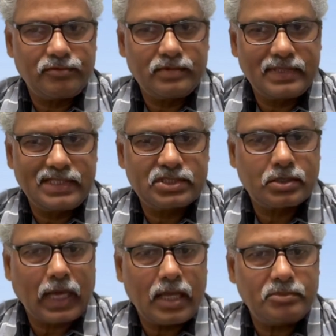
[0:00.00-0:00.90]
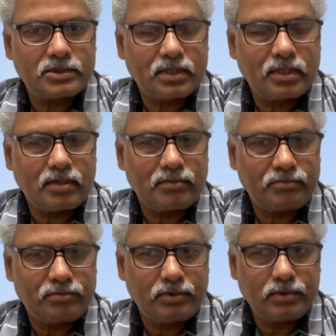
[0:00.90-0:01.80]
describes the
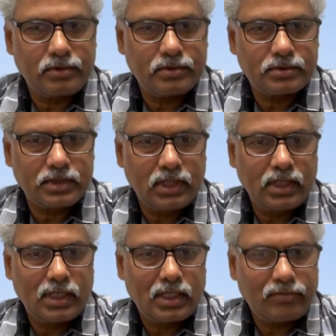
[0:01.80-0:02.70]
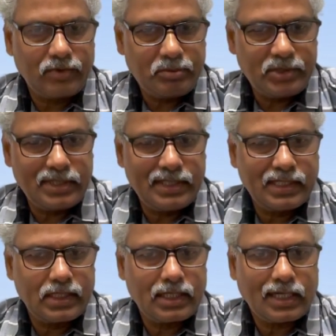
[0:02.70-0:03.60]
force will be
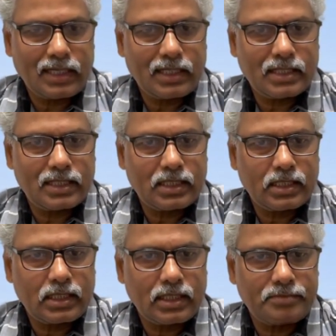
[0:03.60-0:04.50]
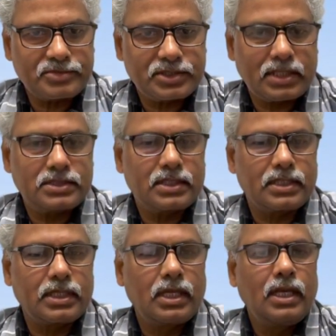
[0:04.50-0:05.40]
written under that section.
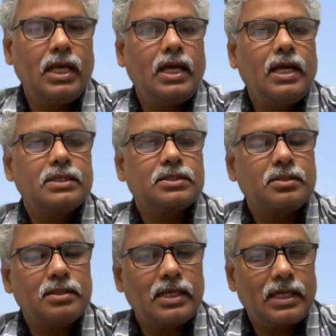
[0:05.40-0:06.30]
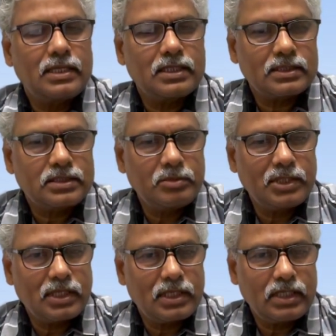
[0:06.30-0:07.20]
So
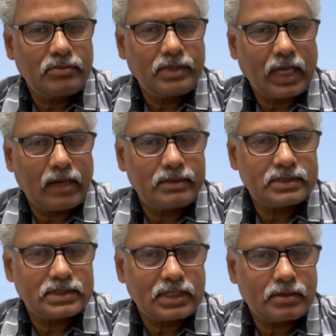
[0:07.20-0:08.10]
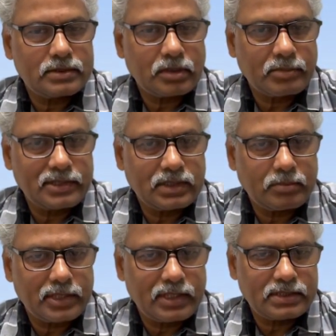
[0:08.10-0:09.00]
similarly, we have a
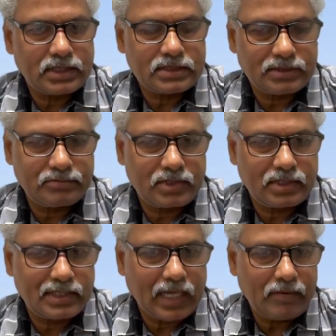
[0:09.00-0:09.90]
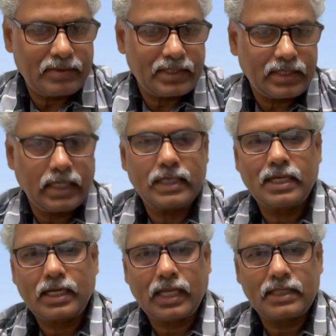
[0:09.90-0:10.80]
separate section for gravity, and
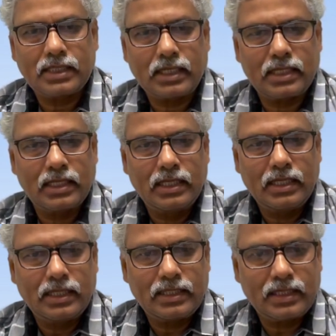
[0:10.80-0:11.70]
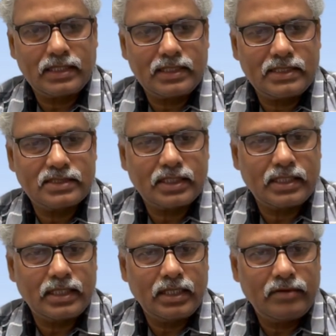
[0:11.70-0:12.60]
like that. And then there is a
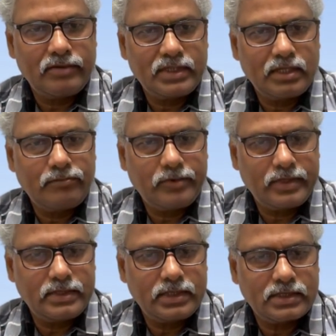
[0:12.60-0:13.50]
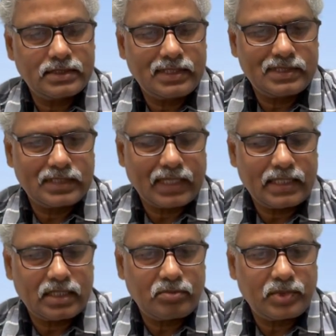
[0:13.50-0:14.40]
within physics there is
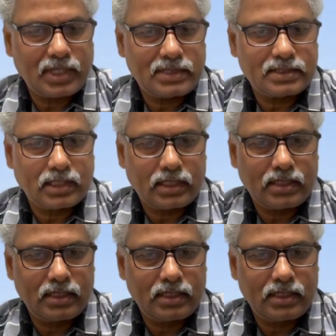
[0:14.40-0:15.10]
another branch called